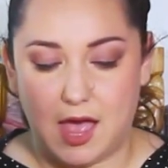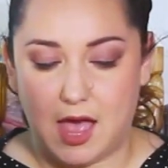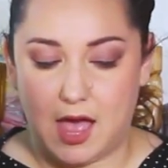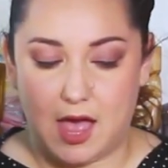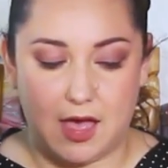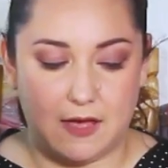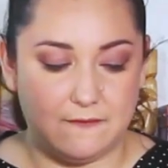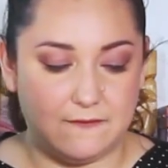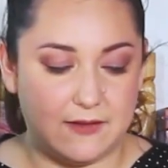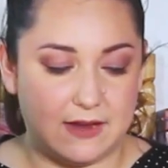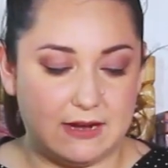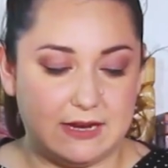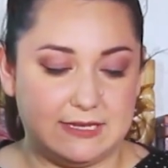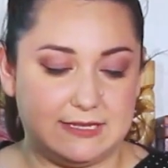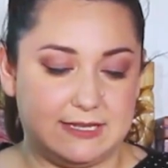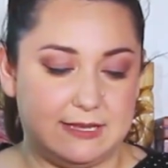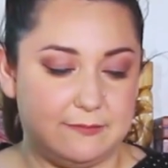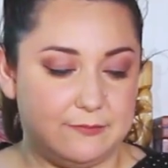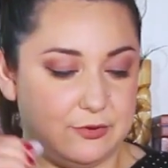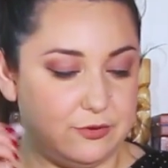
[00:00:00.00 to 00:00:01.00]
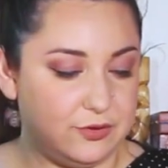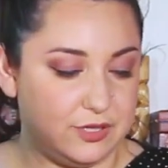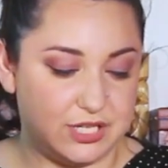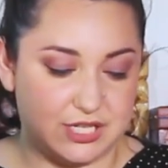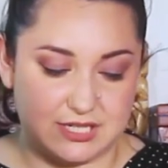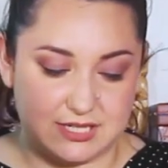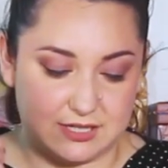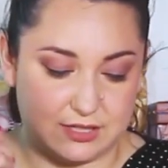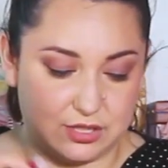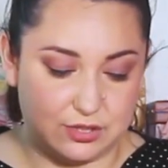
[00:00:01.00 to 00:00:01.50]
very simple,
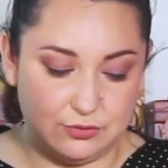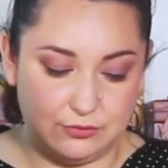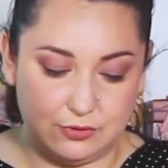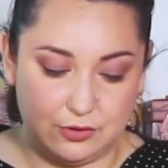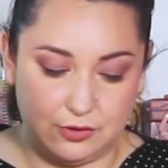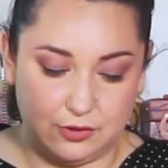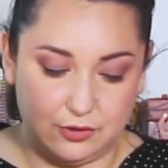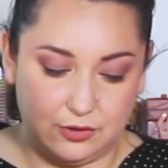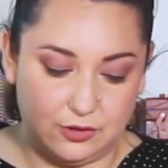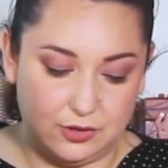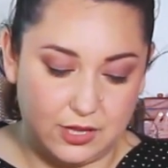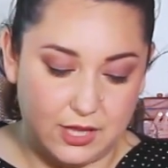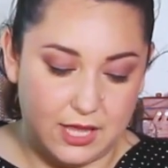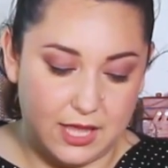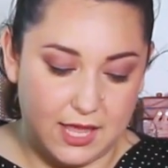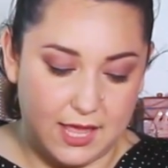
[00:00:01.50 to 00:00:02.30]
just a 2-hole,